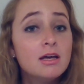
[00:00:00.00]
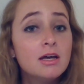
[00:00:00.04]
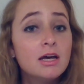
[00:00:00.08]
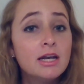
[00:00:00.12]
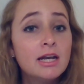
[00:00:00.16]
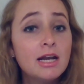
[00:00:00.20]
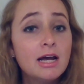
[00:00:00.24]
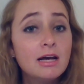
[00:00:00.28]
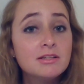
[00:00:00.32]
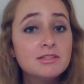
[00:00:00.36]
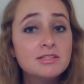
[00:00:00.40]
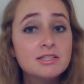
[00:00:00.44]

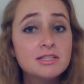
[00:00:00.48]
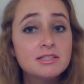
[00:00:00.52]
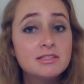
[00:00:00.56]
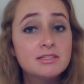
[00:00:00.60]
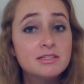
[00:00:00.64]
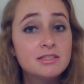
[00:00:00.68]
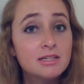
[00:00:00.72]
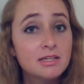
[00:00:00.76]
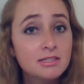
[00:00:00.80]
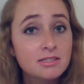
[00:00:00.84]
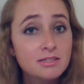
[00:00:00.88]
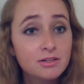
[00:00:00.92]
announced its
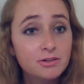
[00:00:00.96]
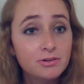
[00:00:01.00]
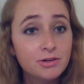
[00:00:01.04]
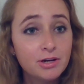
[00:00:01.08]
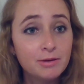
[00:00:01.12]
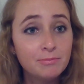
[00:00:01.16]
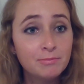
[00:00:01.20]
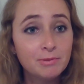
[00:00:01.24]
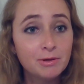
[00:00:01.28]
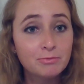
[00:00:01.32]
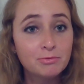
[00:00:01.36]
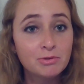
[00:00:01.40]

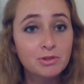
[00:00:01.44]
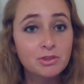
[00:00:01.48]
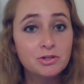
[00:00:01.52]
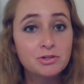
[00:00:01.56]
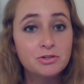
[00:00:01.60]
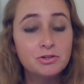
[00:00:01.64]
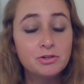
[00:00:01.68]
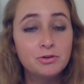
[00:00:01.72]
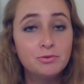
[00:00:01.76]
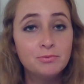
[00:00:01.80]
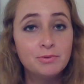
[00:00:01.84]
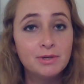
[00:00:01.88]
disagreement with the
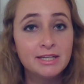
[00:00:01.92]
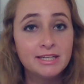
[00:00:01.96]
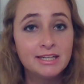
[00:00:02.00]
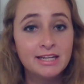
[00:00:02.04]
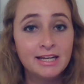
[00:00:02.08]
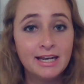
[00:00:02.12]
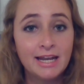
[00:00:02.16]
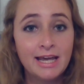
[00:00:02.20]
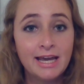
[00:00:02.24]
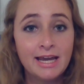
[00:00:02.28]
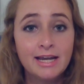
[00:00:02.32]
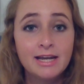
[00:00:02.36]
2-week
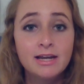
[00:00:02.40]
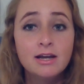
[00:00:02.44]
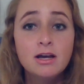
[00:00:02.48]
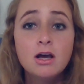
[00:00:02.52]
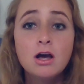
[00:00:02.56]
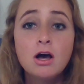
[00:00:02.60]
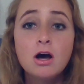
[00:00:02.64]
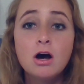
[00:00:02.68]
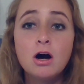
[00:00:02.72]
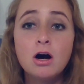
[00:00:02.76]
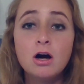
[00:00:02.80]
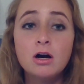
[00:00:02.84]
delay,
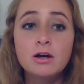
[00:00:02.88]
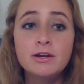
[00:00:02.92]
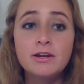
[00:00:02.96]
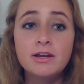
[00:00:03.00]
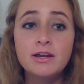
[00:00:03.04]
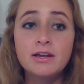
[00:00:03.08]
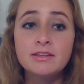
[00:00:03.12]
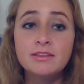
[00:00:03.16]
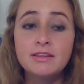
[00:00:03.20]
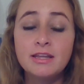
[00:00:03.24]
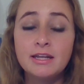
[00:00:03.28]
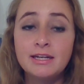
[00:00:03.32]

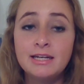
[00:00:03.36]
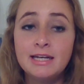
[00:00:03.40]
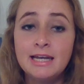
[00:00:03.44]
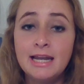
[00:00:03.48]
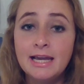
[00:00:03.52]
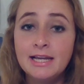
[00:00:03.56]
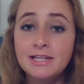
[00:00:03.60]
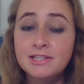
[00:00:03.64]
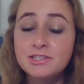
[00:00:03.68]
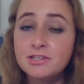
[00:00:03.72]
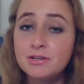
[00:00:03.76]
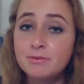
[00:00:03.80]
arguing that
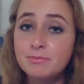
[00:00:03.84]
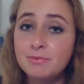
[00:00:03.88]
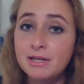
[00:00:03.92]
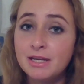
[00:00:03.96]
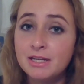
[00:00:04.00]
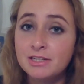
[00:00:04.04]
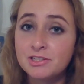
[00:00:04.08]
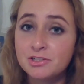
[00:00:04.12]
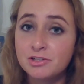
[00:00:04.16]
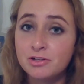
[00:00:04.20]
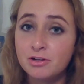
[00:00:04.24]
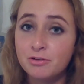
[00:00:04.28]
late
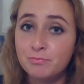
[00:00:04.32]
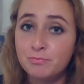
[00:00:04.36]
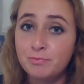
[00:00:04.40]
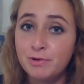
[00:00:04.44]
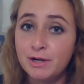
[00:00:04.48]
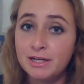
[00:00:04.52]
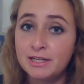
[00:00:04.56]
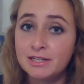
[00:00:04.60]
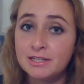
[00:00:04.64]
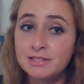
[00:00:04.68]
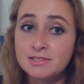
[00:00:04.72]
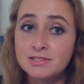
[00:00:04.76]
termination of
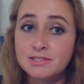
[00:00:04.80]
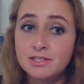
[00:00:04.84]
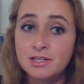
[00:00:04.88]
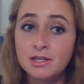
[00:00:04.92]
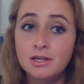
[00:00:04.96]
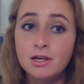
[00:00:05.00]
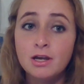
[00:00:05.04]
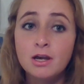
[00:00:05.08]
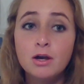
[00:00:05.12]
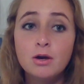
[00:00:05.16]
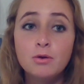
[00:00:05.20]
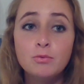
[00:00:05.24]

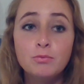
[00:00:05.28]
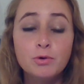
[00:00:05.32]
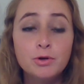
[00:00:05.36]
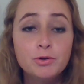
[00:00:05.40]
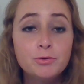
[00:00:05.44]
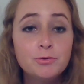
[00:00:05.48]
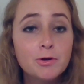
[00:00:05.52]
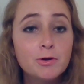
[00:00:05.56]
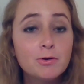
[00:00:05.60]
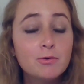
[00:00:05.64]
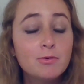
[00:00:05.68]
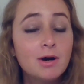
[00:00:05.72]
pregnancy
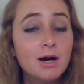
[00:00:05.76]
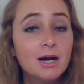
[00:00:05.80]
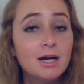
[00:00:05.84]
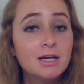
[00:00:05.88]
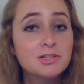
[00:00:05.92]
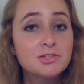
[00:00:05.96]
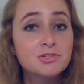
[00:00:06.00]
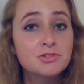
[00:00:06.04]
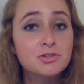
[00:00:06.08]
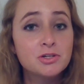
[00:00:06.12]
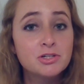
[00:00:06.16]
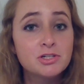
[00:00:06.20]
would
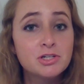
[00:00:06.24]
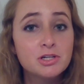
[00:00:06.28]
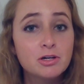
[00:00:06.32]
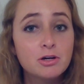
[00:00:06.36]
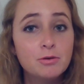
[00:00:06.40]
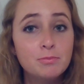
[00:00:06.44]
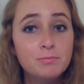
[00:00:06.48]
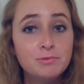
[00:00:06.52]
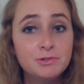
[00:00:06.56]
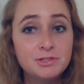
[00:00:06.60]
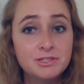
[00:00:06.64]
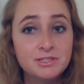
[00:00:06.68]
require
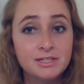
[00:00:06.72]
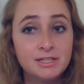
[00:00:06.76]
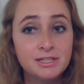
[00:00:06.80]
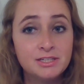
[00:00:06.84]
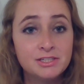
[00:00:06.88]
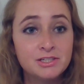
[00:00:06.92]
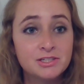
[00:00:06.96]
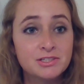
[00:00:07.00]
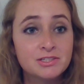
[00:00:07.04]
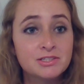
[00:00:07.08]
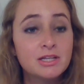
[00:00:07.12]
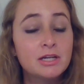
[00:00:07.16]
surgical
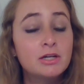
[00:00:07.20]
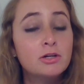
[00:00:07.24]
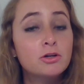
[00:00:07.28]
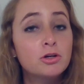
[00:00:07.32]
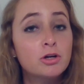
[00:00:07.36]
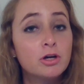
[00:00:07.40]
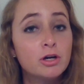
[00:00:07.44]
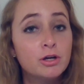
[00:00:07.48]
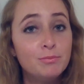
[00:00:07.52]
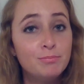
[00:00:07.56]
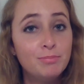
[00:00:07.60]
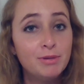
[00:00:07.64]
procedures that
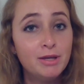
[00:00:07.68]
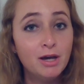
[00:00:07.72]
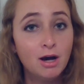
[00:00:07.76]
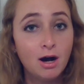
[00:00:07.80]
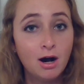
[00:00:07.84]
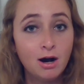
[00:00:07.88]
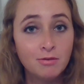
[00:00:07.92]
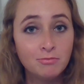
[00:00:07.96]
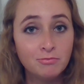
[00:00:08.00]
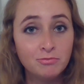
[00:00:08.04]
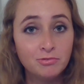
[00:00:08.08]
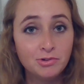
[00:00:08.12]
could be
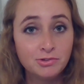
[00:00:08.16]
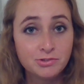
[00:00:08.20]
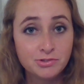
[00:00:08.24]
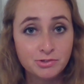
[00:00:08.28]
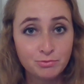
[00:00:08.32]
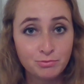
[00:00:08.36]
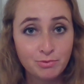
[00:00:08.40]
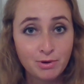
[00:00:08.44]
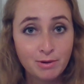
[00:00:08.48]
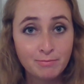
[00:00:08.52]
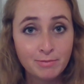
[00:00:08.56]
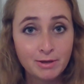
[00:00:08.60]
harmful
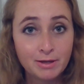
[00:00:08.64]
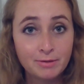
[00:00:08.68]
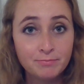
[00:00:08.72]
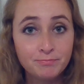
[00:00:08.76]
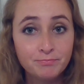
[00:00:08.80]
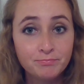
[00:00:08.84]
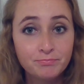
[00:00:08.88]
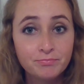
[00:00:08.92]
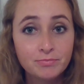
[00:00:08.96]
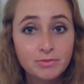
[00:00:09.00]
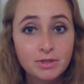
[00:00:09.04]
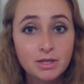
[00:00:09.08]
to
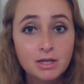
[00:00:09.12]
women.